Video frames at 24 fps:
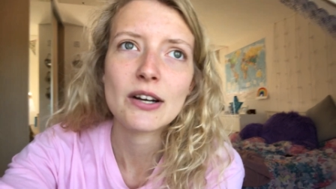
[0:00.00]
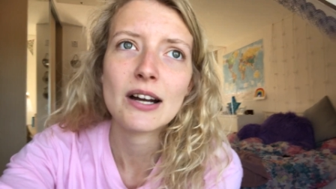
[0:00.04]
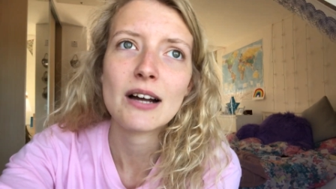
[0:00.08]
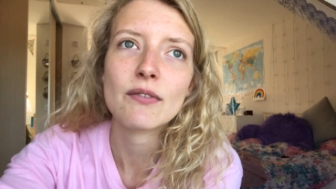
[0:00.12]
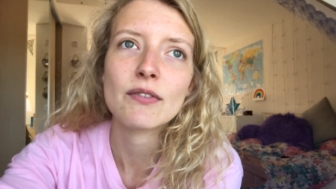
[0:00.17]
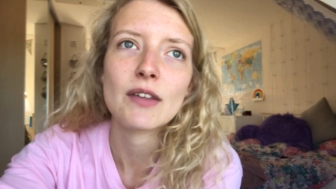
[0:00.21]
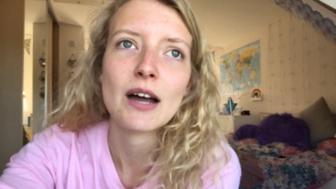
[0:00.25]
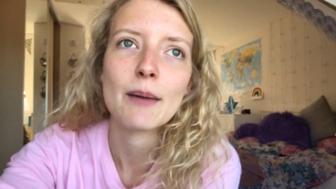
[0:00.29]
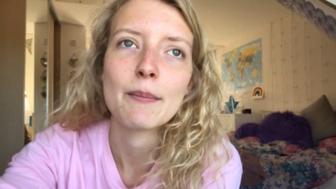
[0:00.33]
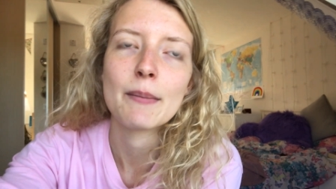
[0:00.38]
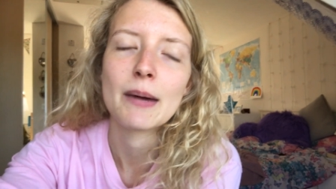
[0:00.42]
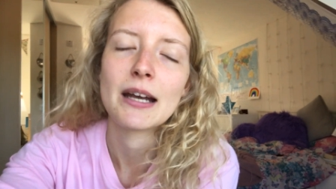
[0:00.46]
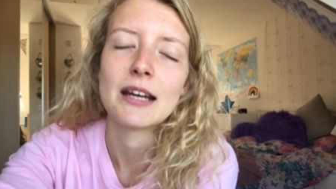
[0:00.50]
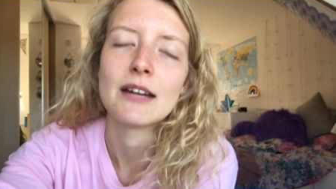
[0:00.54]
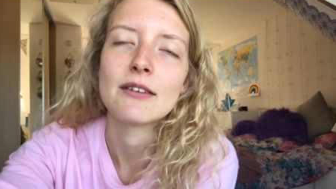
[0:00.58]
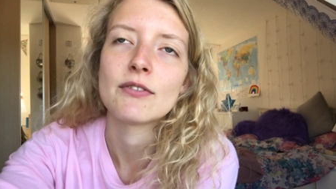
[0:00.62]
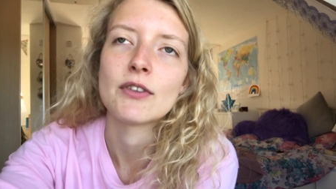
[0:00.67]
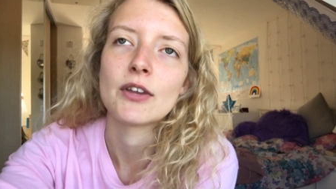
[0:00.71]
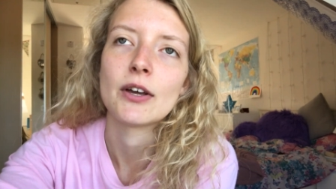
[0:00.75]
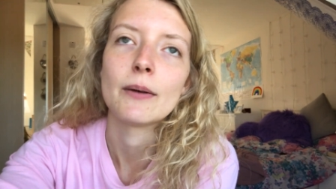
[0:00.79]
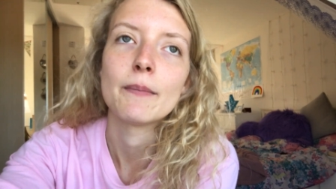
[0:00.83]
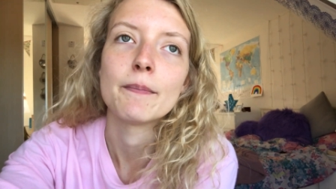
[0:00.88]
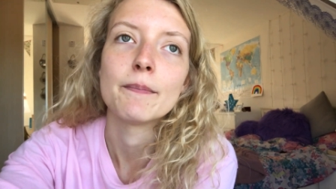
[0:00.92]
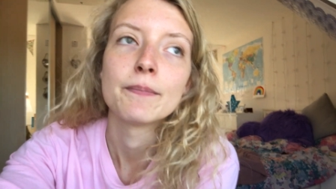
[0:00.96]
have that many of
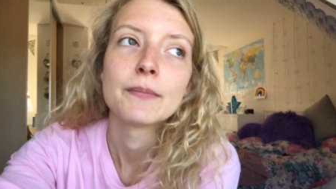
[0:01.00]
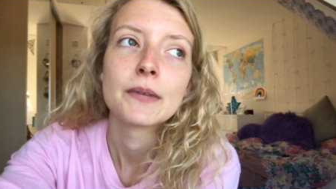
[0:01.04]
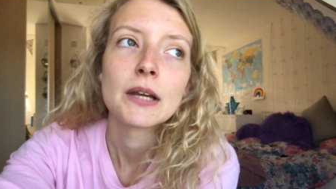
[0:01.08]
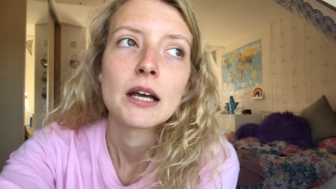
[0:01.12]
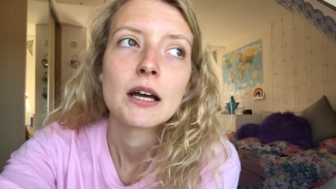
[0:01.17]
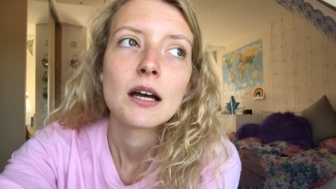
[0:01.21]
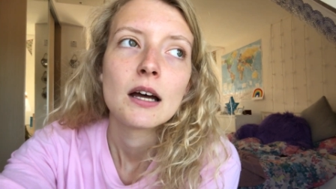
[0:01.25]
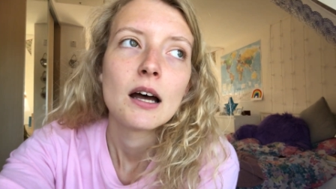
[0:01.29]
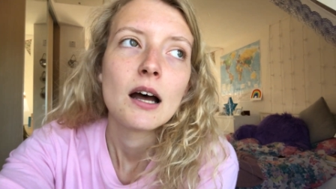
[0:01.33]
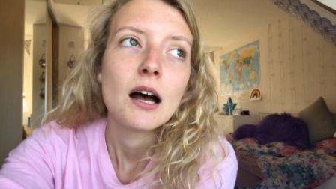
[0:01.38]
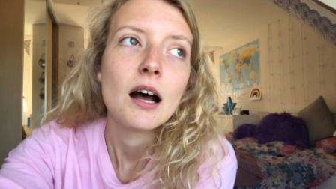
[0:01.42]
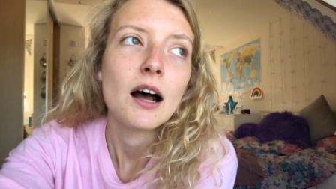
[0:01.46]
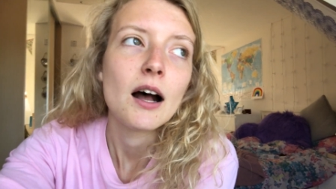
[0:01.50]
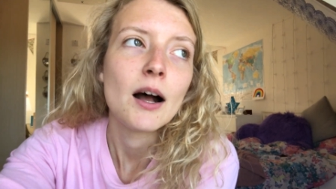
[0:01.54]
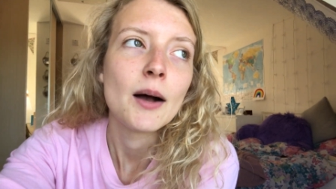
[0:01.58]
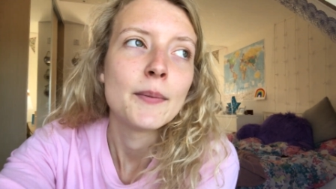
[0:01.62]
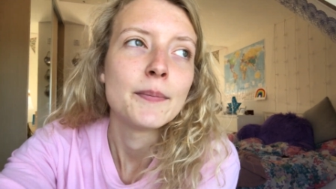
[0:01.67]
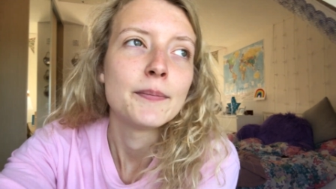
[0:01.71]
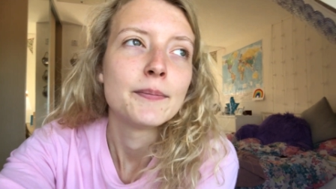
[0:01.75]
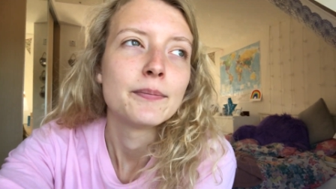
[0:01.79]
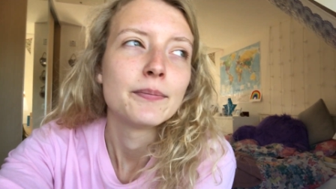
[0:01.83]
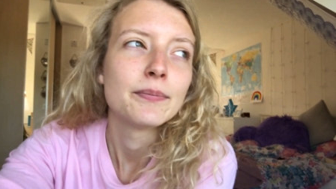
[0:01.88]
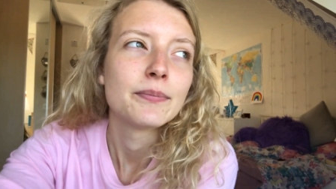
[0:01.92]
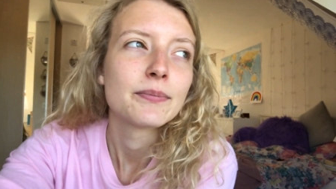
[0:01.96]
them
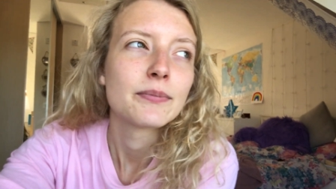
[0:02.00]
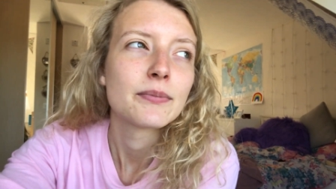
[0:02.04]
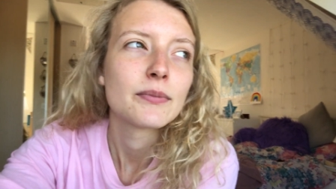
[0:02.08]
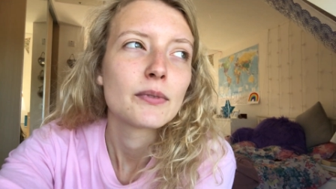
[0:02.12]
um,